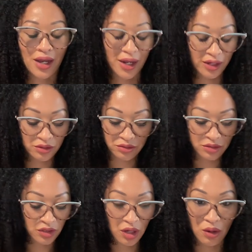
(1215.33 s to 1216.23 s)
I
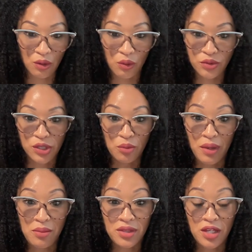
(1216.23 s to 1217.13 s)
don't know. So
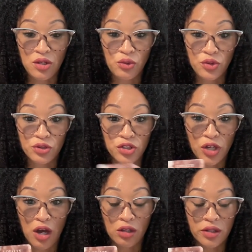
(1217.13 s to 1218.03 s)
maybe they know you're a
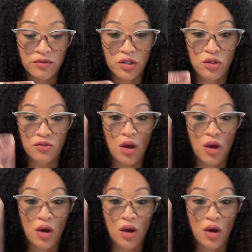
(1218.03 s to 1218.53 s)
dog lover and you've